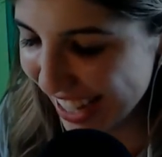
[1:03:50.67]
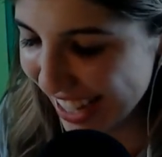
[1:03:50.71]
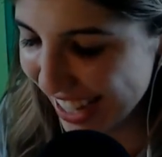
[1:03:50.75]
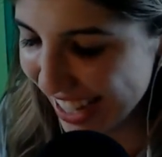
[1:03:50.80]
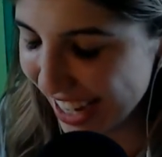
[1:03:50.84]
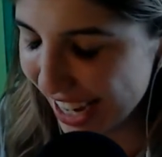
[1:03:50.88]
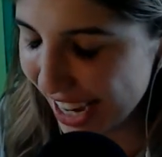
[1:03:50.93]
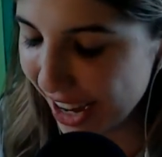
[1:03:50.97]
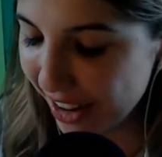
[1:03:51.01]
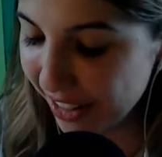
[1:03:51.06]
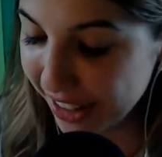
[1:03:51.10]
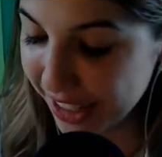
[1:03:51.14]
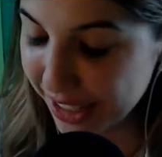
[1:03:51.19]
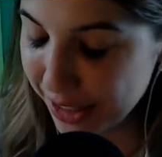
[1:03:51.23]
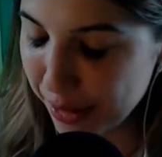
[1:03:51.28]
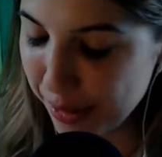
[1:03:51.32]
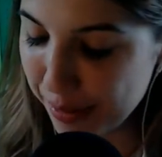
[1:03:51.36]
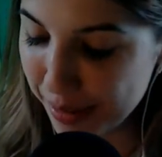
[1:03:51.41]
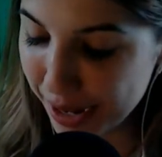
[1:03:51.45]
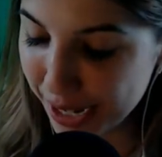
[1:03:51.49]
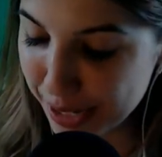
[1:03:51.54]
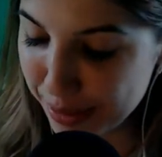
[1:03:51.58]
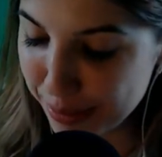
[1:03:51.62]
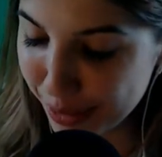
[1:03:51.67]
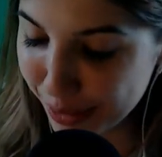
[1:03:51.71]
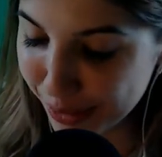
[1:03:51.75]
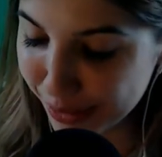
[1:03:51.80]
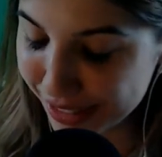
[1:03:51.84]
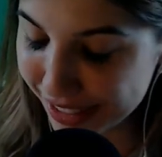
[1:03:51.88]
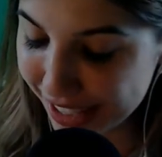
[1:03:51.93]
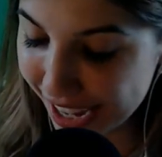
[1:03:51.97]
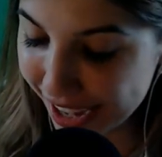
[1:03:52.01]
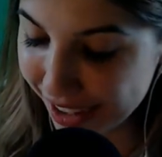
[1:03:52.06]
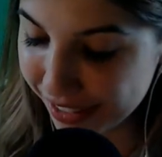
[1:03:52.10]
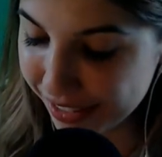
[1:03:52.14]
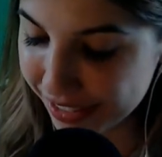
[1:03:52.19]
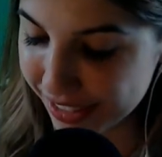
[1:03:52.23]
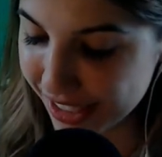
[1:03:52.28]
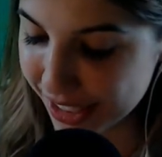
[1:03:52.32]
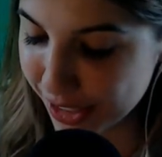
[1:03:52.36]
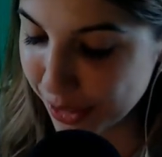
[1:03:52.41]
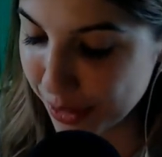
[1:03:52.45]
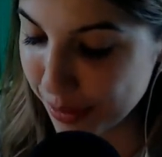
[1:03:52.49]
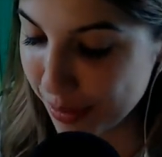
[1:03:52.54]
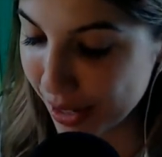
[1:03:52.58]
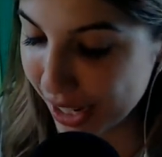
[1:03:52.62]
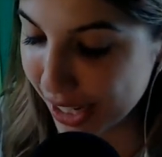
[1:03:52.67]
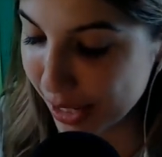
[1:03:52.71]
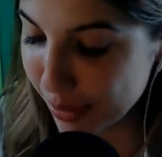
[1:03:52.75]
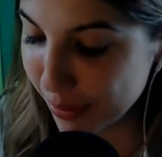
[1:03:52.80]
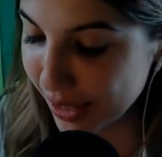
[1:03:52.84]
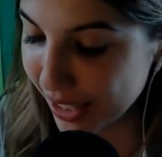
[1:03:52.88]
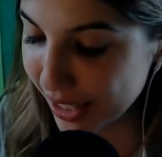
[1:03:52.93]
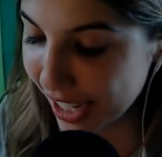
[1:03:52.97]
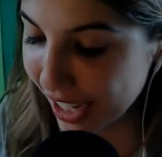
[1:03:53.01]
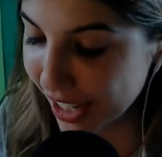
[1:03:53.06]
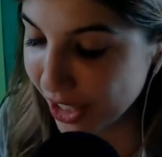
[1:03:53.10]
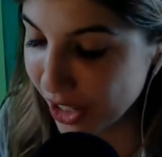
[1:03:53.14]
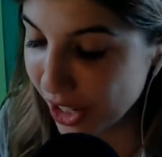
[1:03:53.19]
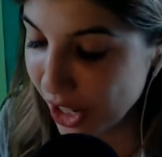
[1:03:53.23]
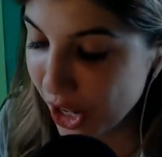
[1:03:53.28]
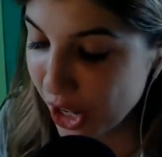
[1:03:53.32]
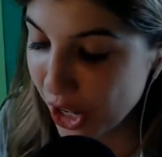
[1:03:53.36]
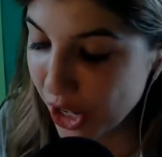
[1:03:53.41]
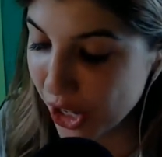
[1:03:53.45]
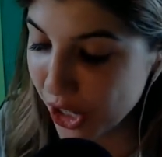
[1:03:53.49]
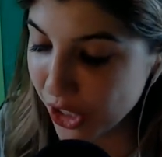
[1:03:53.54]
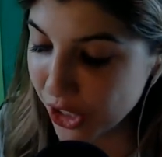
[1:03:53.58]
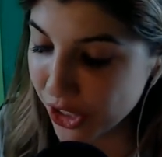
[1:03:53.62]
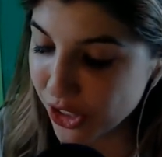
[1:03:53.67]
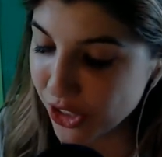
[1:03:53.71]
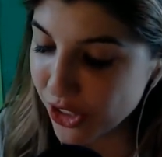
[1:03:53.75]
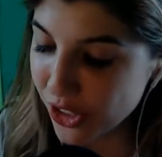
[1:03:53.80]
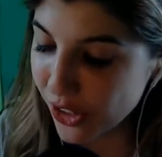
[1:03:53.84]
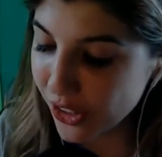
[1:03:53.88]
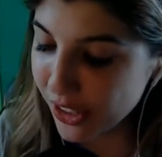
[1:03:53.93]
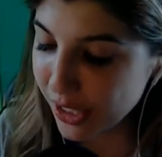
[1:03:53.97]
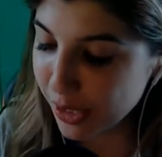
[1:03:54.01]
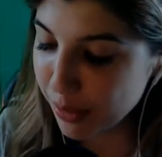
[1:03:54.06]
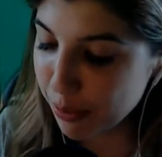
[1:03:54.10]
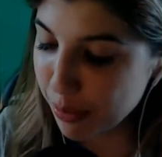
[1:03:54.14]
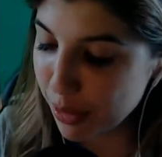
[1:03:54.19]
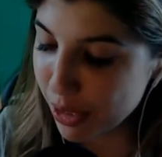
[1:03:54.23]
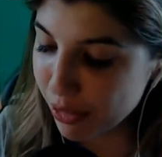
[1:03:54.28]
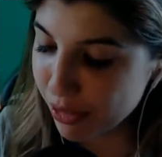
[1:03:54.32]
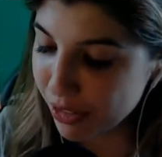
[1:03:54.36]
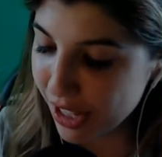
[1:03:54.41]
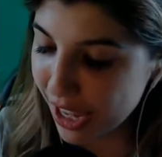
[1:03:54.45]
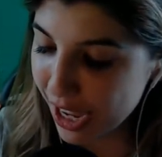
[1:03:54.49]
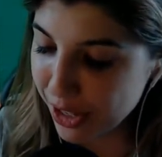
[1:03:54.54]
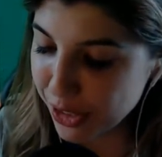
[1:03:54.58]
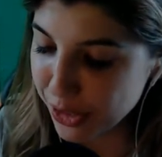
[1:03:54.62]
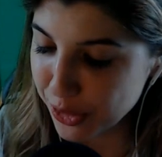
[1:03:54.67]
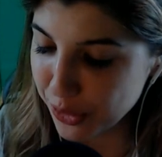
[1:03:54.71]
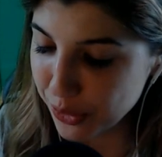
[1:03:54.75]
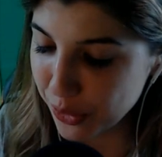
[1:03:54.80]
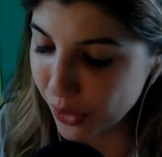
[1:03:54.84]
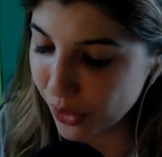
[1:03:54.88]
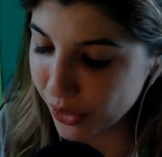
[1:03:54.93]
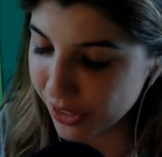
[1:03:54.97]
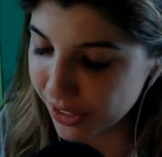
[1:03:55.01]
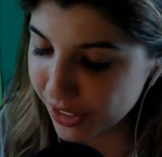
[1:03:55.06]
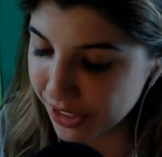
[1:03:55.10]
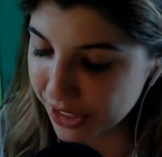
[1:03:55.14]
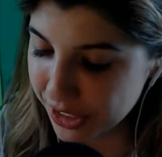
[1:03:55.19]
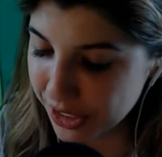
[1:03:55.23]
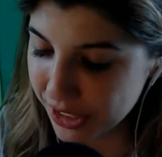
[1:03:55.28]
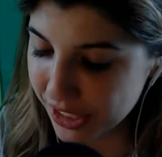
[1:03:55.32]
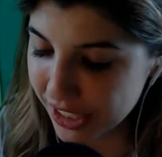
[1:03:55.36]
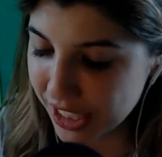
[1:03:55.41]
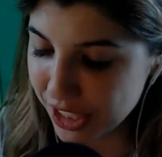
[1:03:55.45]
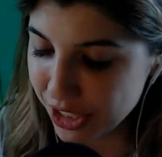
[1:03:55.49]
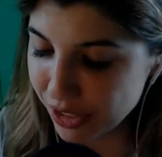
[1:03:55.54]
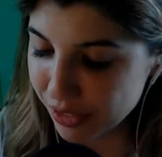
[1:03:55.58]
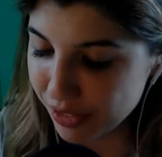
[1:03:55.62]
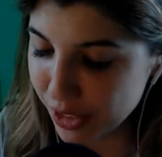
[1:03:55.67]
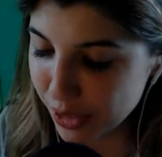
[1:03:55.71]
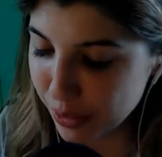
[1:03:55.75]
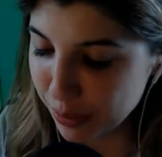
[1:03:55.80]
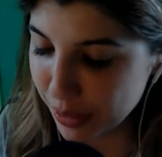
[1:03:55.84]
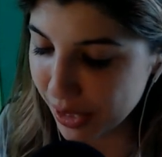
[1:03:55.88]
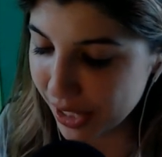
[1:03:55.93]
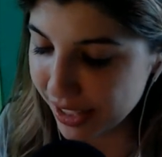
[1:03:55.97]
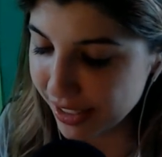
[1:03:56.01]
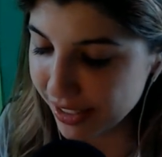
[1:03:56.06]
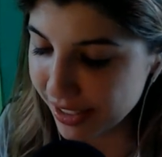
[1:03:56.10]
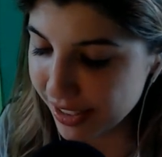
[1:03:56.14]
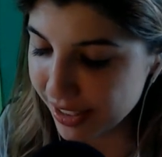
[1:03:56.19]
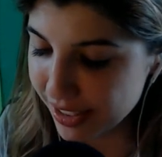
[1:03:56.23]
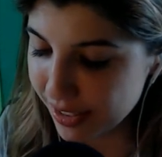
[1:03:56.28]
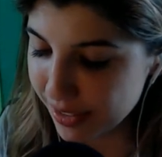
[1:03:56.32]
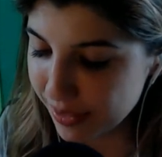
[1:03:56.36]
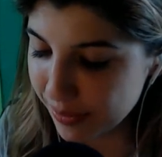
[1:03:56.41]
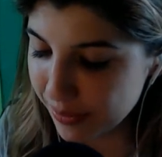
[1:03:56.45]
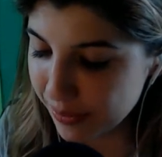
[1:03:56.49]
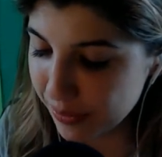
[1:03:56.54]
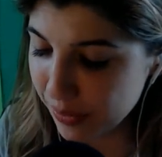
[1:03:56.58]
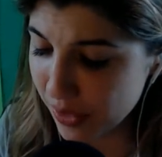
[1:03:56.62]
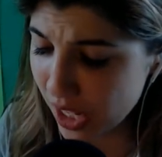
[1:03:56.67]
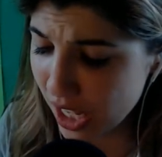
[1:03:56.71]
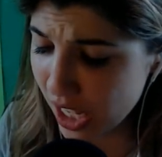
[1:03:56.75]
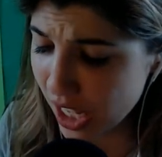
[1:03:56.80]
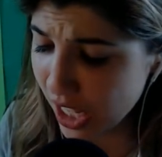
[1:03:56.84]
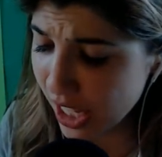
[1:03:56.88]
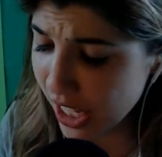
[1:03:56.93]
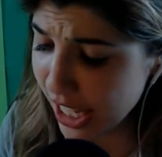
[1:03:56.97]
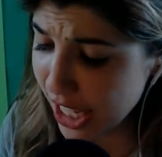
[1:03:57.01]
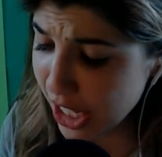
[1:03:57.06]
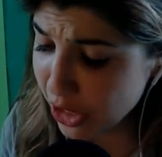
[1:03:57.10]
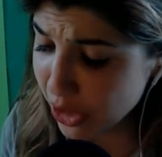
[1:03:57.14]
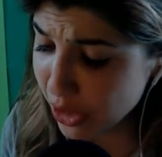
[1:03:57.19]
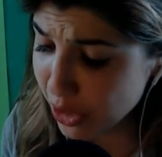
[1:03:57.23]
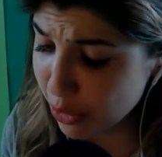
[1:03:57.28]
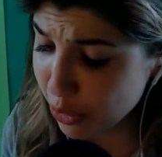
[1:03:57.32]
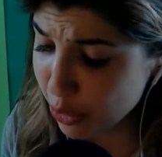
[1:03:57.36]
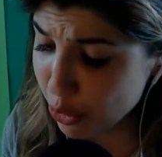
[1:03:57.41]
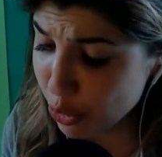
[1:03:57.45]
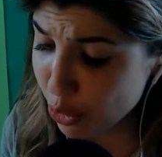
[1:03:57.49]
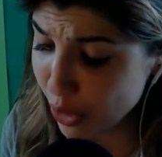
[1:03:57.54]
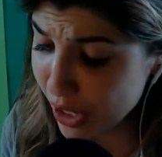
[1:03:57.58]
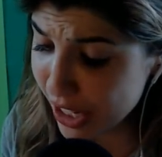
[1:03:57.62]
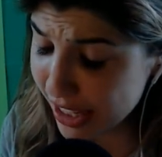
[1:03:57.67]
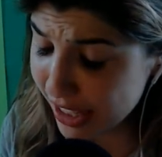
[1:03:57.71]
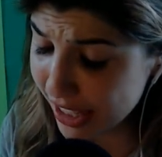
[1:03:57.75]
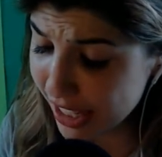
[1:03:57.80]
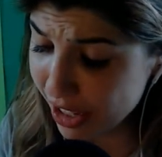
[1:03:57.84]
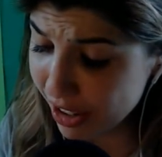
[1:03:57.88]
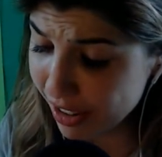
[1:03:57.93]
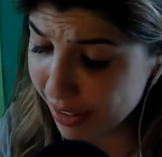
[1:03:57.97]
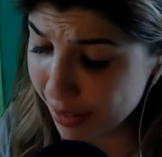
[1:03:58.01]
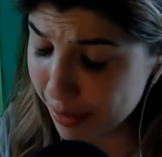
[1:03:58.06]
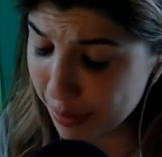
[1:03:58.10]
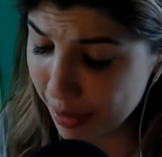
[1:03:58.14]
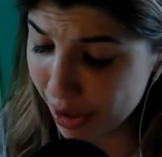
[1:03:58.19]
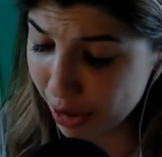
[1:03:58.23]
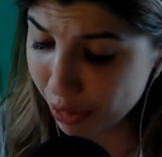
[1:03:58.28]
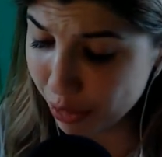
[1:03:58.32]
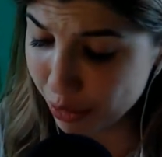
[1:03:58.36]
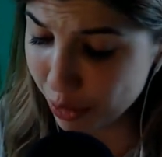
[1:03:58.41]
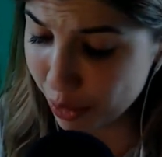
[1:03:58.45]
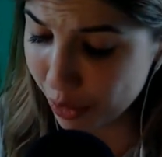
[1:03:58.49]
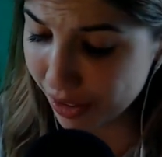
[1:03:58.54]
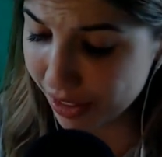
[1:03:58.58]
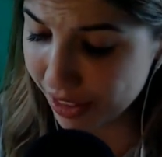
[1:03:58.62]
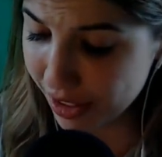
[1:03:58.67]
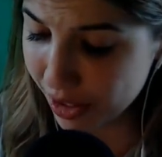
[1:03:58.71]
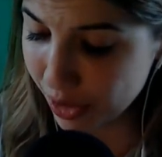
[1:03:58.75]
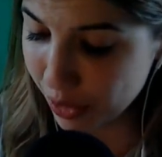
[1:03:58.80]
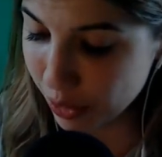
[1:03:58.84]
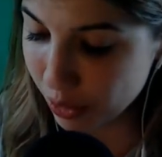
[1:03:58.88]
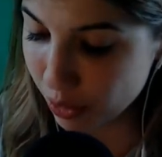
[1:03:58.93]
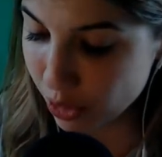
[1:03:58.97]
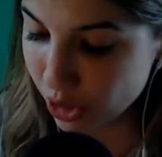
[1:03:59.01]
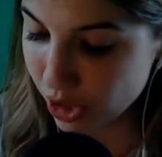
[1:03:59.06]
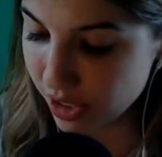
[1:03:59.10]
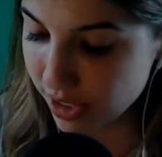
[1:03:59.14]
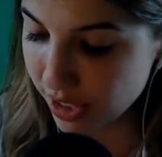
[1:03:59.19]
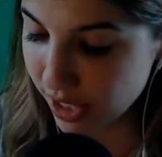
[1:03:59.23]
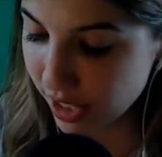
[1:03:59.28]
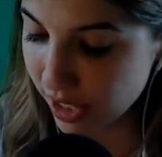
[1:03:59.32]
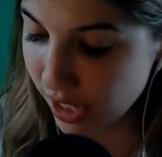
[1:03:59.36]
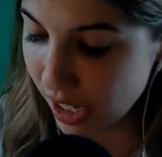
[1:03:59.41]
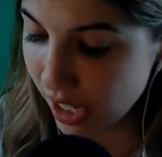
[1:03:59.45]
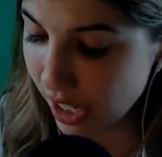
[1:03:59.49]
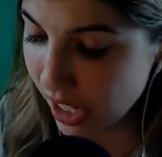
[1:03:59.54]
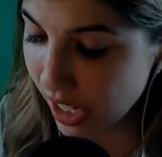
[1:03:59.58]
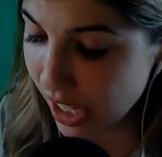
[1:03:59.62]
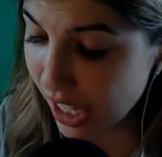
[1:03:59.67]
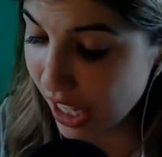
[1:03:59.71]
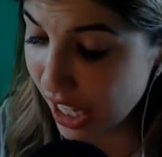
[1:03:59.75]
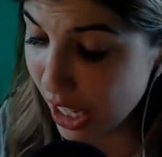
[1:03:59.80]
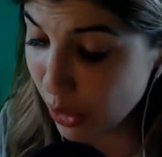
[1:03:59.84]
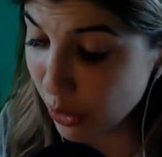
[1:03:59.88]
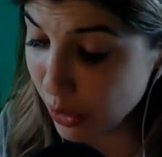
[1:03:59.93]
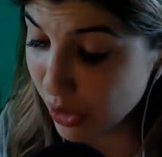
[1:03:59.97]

Harry and Hermione both laughed, and Hermione began dolling beef casserole onto each of their plates. "He could have really hurt Malfoy, though," she said. "It was